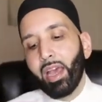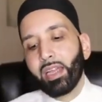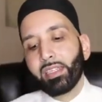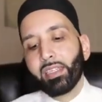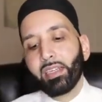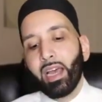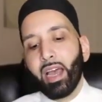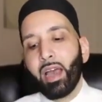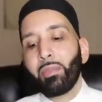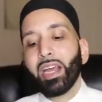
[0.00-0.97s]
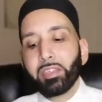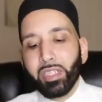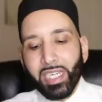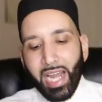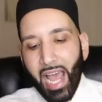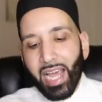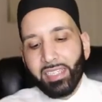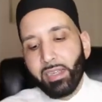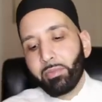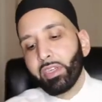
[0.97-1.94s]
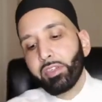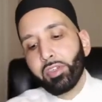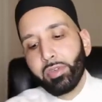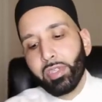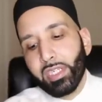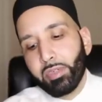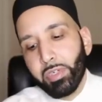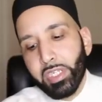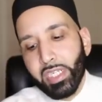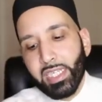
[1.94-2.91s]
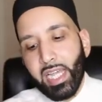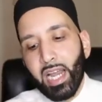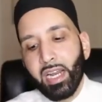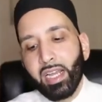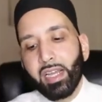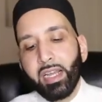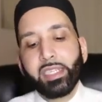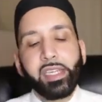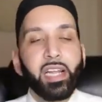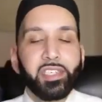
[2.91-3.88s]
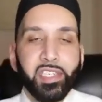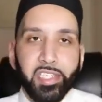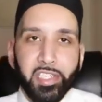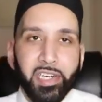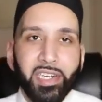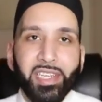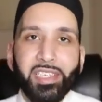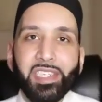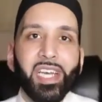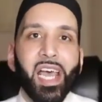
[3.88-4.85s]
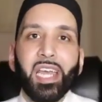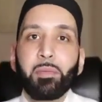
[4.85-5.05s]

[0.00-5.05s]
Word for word: And uh, I'm actually going to add something to this, which is that it's not just shirk, zina,